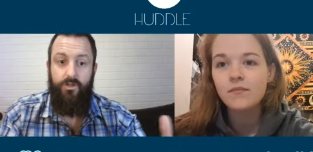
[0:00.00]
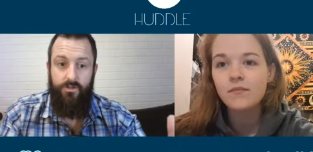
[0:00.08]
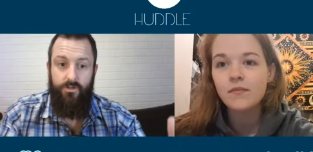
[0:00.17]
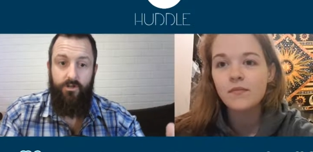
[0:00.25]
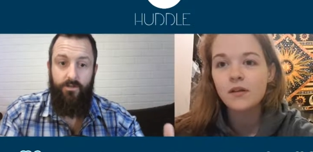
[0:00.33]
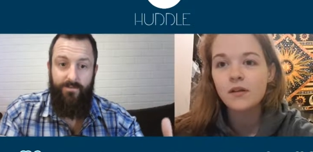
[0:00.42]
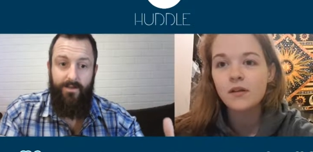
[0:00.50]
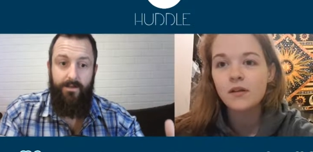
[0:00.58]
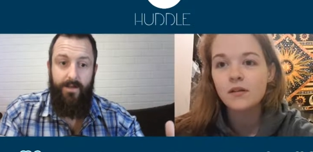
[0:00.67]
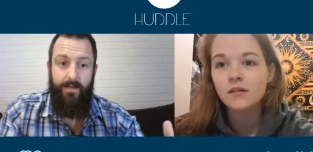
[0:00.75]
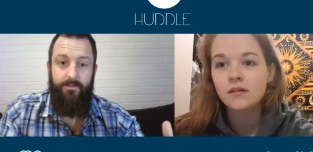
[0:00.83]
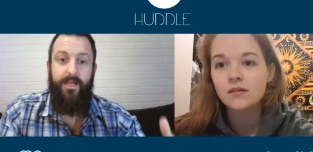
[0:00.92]
Speaker 1: Do you start to
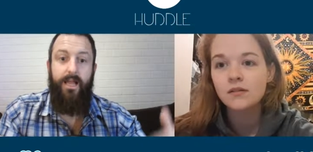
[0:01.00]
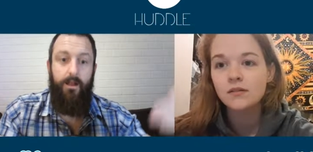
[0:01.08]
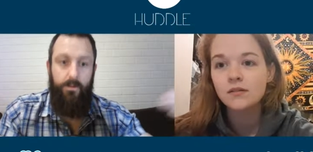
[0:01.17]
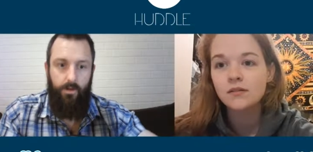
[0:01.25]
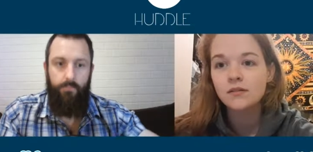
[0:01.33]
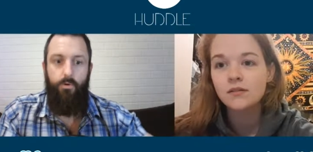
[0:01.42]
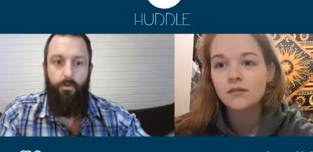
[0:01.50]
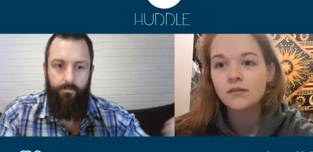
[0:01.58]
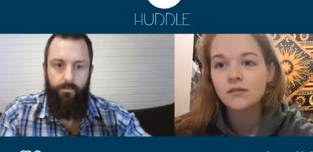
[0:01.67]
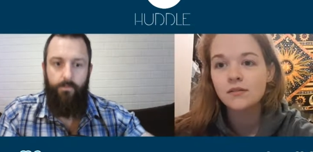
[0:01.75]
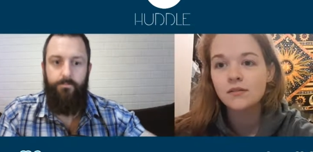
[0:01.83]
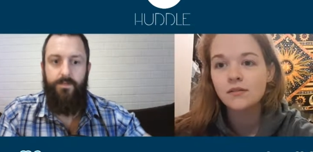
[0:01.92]
feel now you're getting a lot
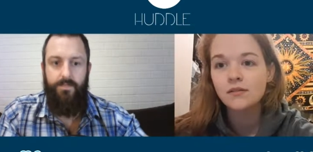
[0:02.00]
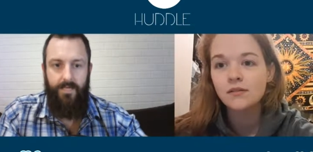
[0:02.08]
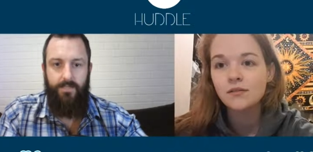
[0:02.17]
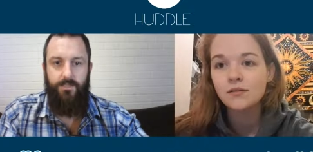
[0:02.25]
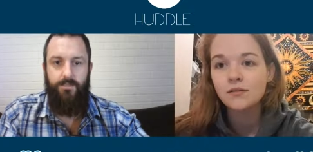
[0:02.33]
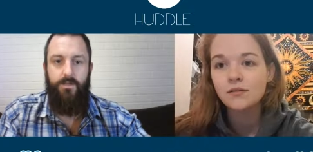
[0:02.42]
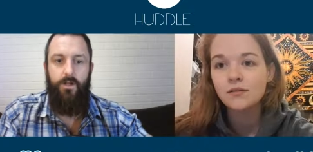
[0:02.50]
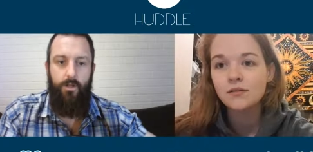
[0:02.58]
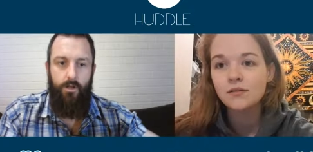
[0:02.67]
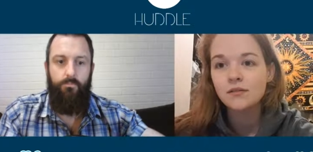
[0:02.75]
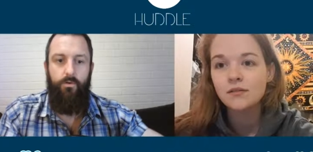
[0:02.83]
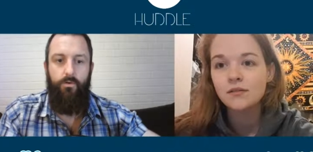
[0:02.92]
more from the sessions
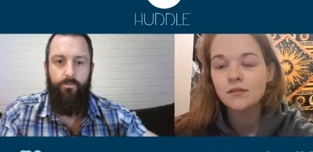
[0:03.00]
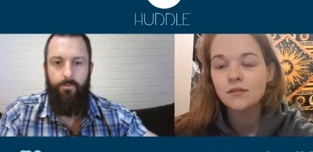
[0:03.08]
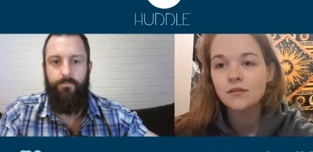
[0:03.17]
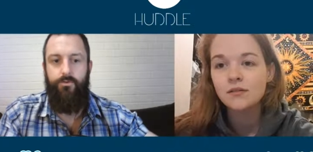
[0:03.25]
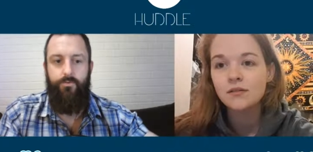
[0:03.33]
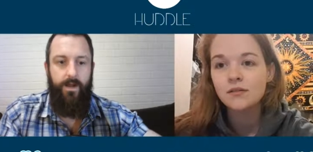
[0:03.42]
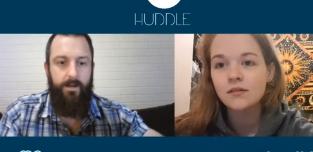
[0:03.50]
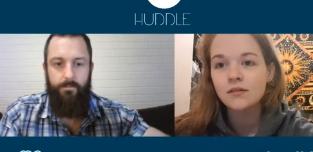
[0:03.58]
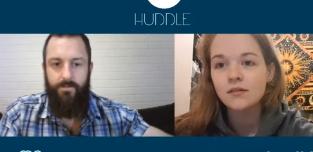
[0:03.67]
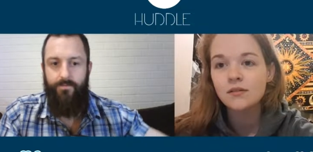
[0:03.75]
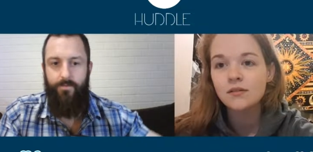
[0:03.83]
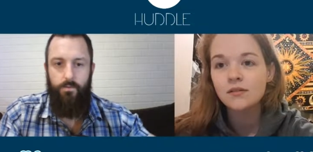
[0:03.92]
and a lot more from the
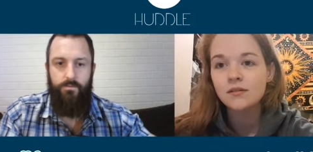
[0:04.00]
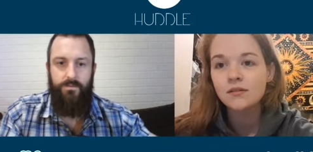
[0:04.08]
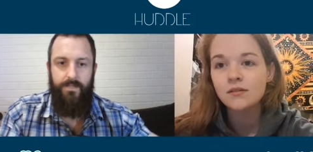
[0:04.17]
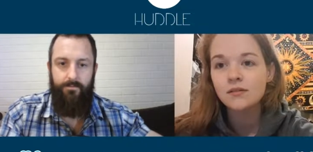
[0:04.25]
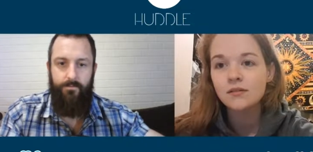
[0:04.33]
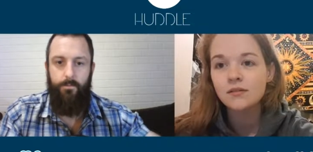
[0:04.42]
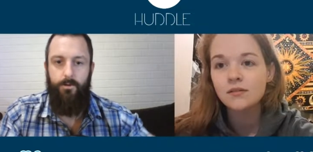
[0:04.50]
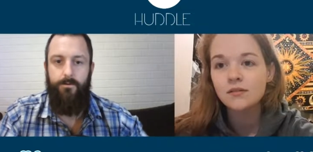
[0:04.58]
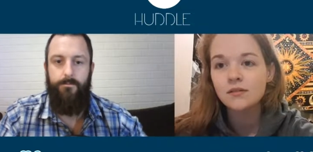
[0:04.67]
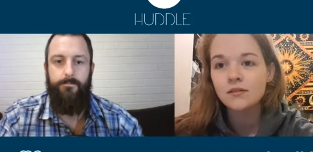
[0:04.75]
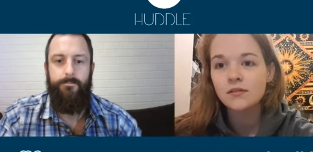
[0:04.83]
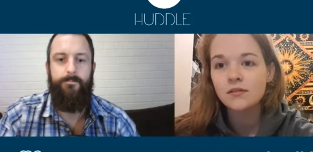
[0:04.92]
training with the folks and
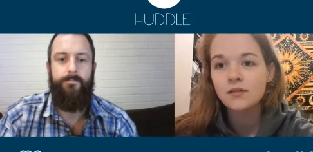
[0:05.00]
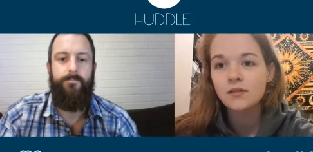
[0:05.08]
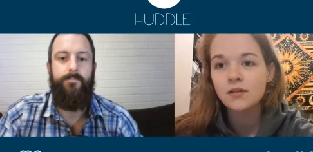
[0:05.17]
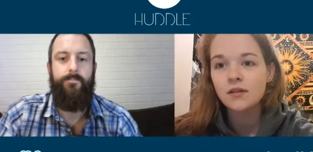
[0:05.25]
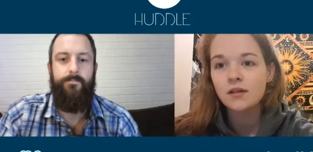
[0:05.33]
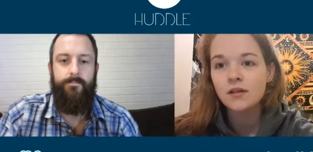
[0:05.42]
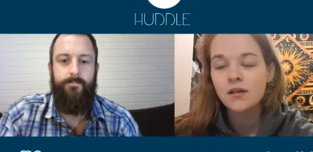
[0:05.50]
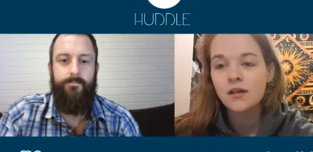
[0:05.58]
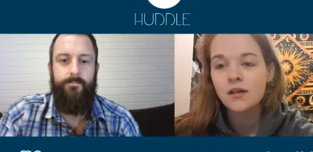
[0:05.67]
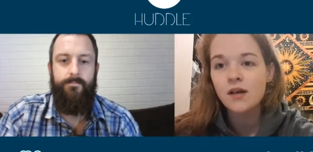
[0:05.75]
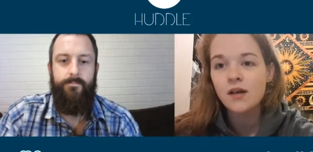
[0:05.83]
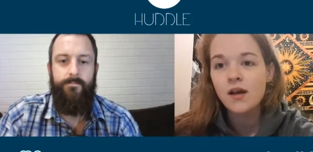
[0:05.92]
everyone?
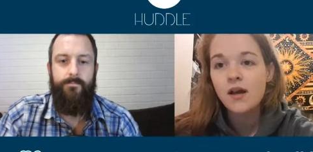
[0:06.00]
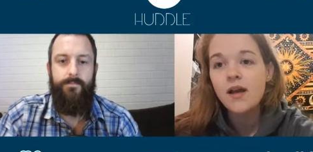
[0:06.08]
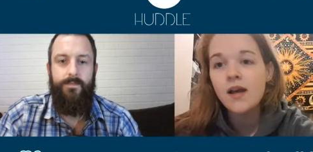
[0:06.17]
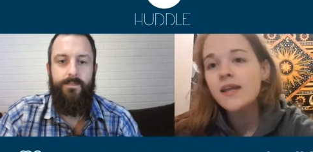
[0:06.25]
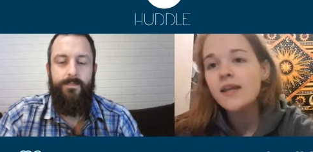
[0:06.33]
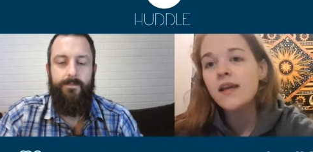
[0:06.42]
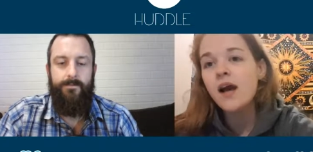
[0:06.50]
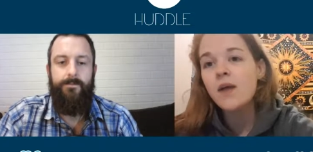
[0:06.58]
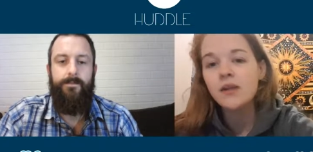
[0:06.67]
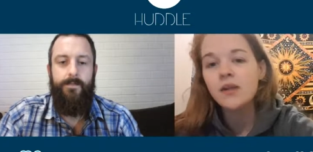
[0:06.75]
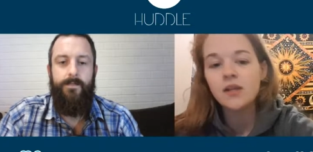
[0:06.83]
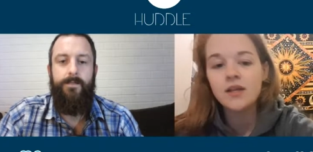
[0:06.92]
Speaker 2: Yeah, I mean, like
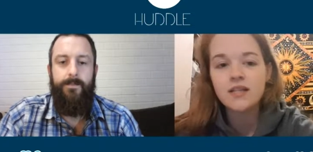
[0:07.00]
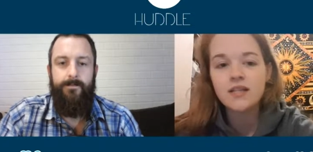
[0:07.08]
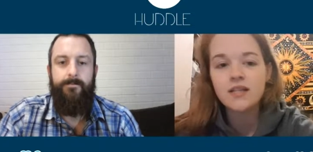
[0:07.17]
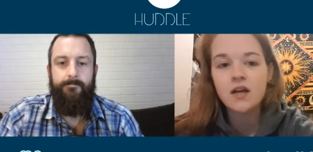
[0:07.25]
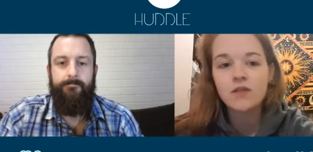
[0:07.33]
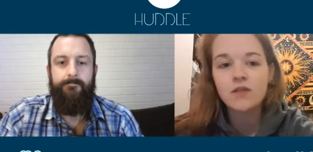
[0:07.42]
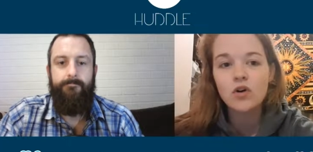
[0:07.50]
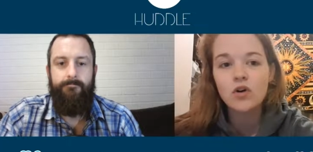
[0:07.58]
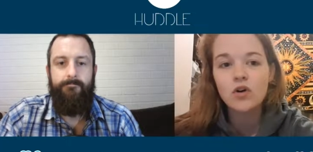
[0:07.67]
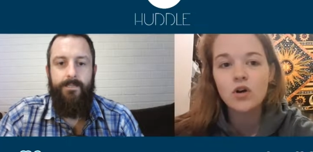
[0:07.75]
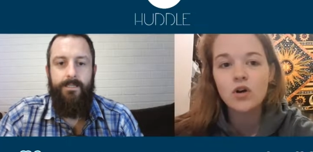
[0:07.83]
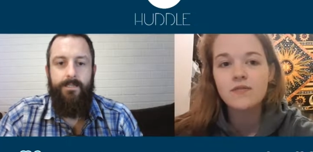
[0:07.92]
you say, I've got like
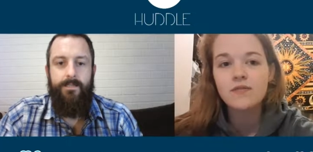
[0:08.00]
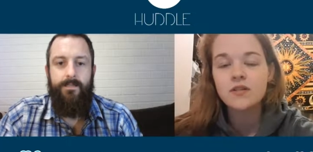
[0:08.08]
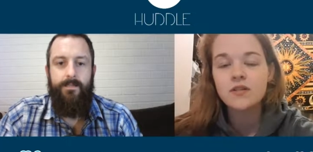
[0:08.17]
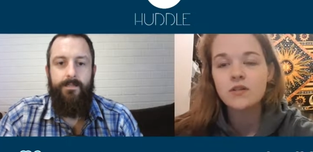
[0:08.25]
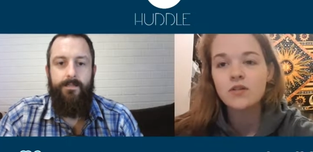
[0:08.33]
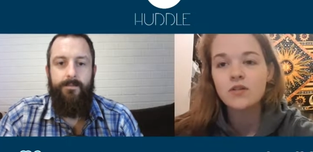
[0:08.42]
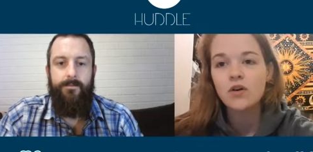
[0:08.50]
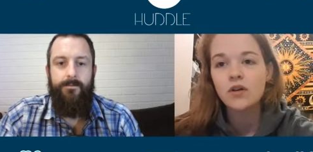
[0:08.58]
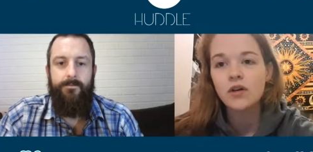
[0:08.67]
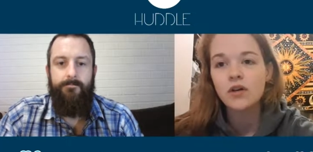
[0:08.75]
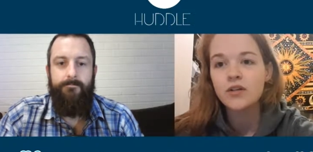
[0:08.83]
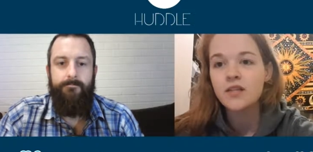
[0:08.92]
a good
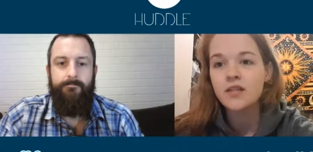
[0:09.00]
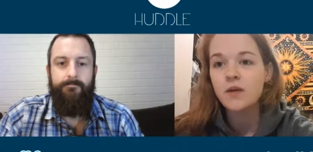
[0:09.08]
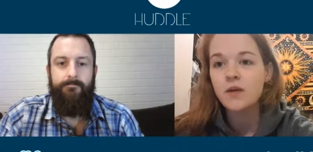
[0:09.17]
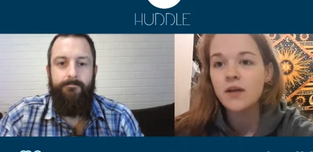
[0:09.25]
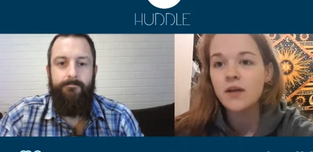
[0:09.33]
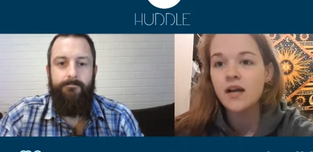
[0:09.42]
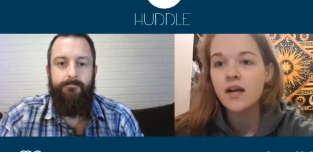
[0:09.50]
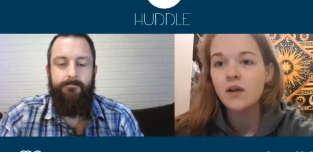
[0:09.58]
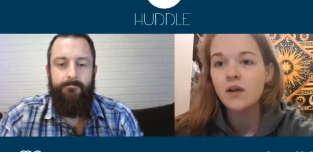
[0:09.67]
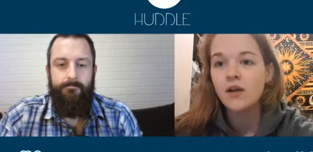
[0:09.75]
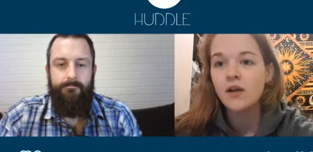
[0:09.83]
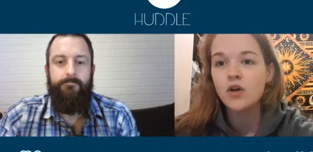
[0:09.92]
setup there now. Like I
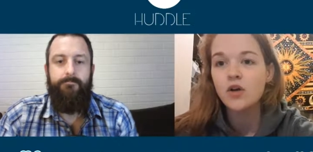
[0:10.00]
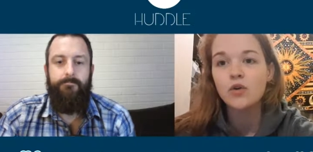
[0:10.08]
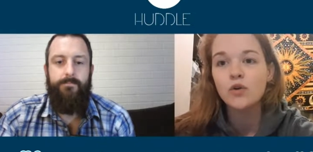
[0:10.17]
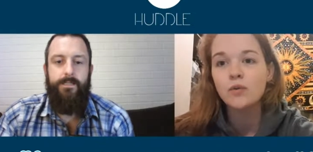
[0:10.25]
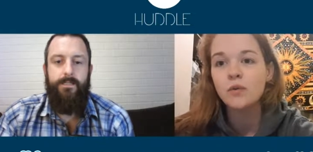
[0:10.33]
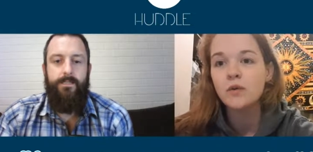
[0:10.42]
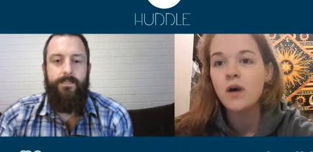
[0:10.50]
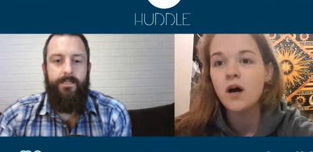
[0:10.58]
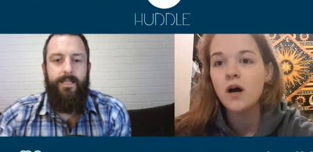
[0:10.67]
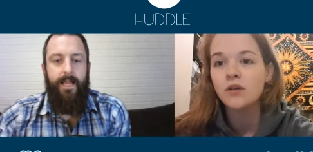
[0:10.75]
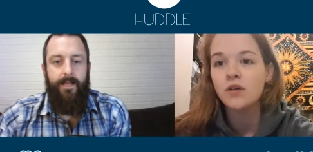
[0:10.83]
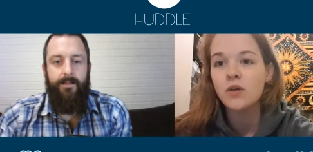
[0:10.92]
know who I'm going to partner
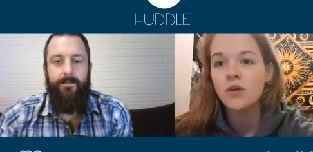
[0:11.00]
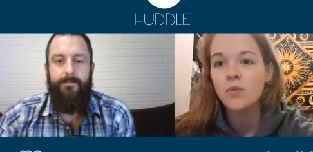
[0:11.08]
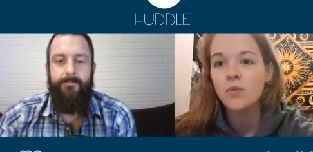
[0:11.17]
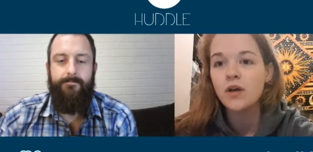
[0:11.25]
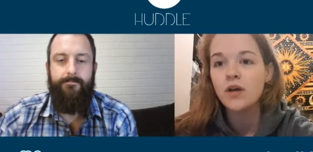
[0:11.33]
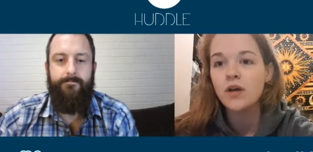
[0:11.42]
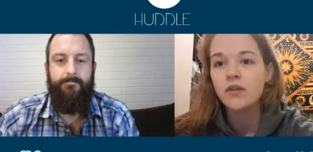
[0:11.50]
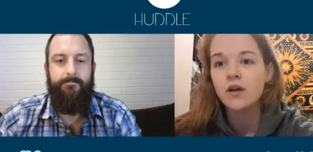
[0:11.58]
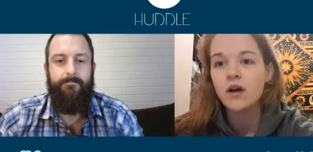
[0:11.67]
up with, kind of